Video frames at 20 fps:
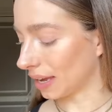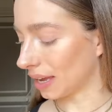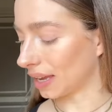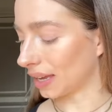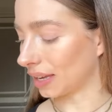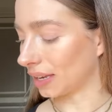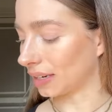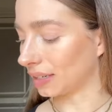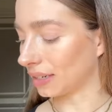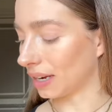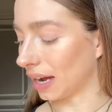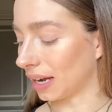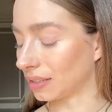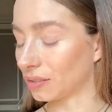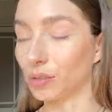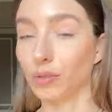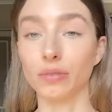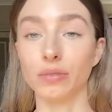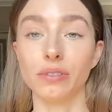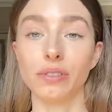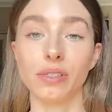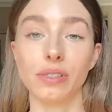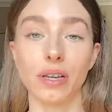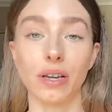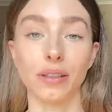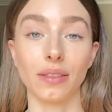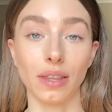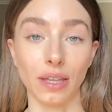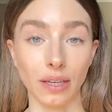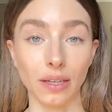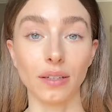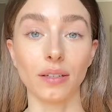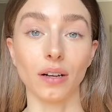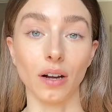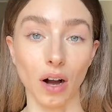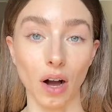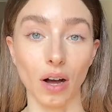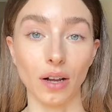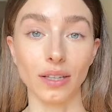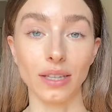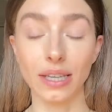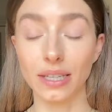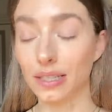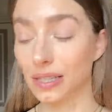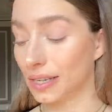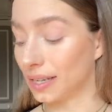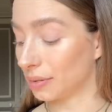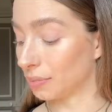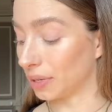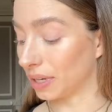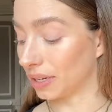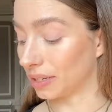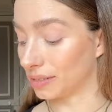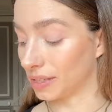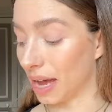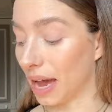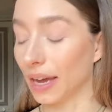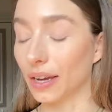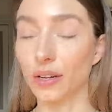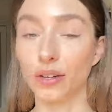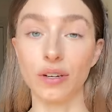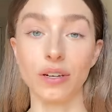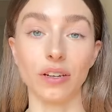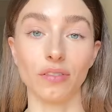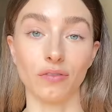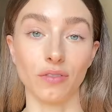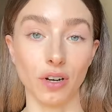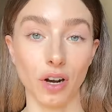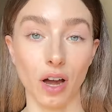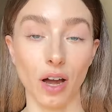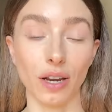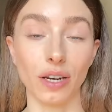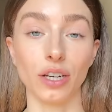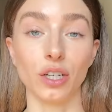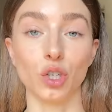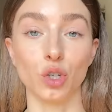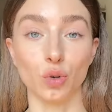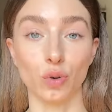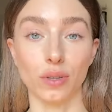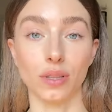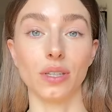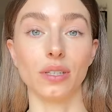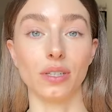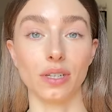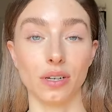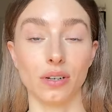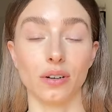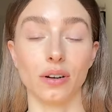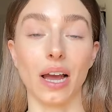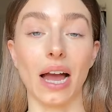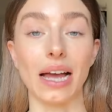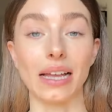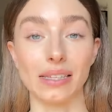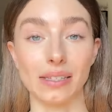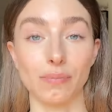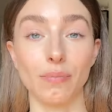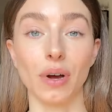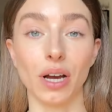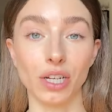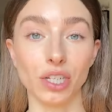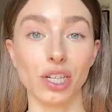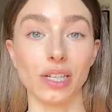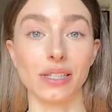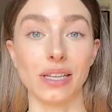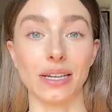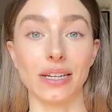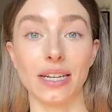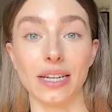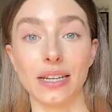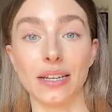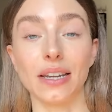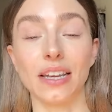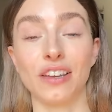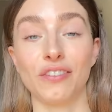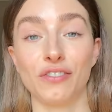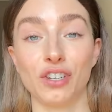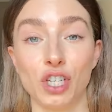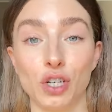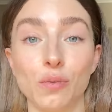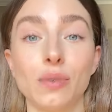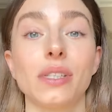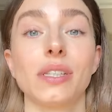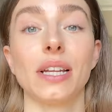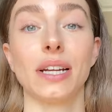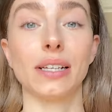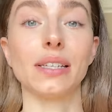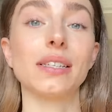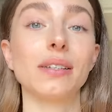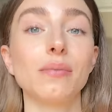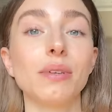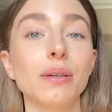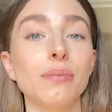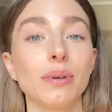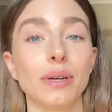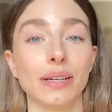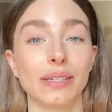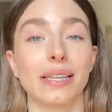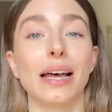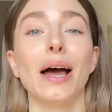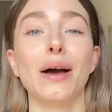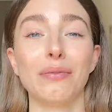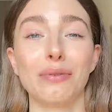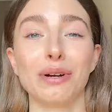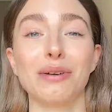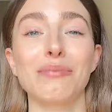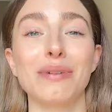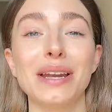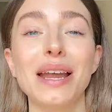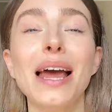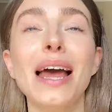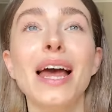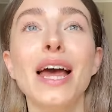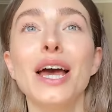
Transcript: And I told Lisa, thank God they did, because I couldn't have not enjoyed the dinner as much as I did if she was next to me, because I would have been